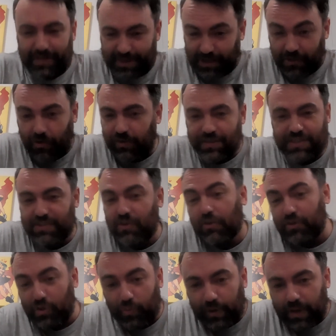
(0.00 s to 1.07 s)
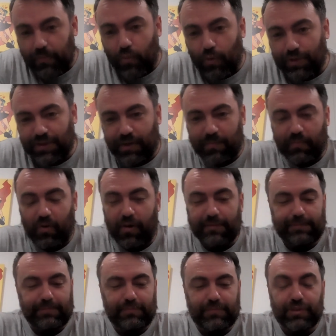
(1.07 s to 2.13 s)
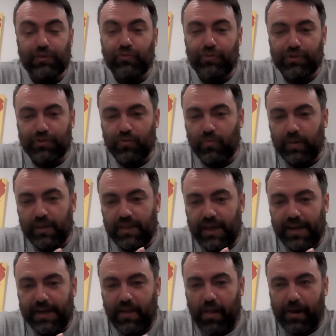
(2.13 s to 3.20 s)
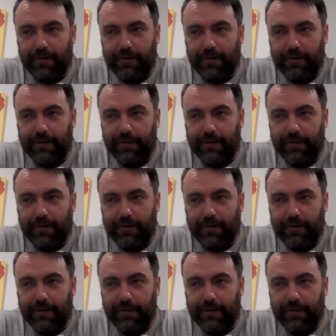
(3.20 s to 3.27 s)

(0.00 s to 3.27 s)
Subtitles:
I know this is not new anymore, so I'm not delusional, but like,